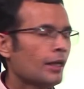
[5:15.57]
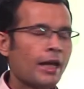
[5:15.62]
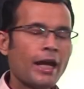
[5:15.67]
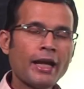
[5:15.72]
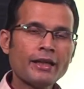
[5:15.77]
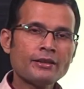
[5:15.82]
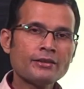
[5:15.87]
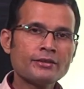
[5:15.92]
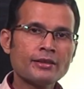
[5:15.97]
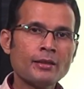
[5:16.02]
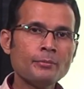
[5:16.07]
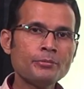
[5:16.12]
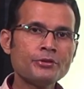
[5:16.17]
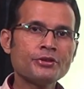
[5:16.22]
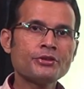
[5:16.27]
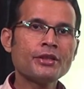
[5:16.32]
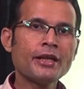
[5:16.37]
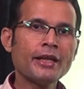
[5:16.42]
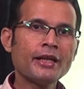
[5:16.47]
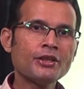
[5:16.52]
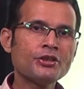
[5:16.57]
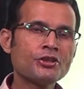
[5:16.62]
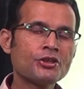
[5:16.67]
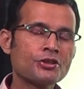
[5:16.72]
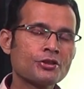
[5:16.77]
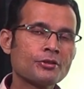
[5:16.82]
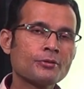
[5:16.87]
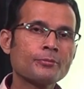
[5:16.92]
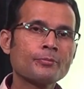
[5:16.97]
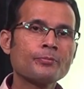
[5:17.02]
At some
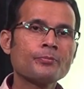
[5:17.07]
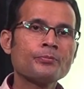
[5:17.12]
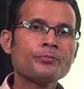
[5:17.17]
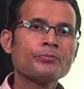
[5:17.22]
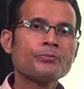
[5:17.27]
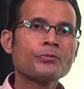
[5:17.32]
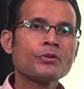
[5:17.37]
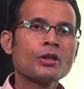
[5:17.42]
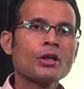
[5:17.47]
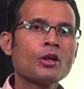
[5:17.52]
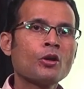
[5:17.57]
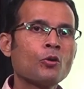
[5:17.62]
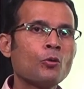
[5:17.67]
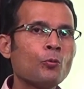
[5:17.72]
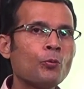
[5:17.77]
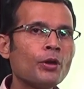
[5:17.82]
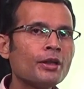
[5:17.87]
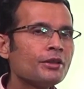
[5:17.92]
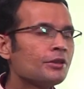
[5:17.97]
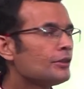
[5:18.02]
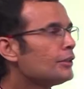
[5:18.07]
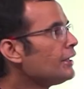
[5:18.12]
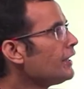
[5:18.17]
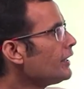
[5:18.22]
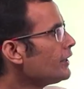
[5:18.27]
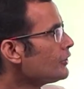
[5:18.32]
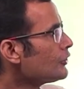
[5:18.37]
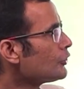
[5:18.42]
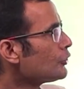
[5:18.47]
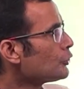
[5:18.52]
stage when
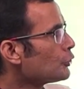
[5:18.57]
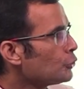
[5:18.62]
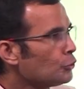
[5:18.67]
these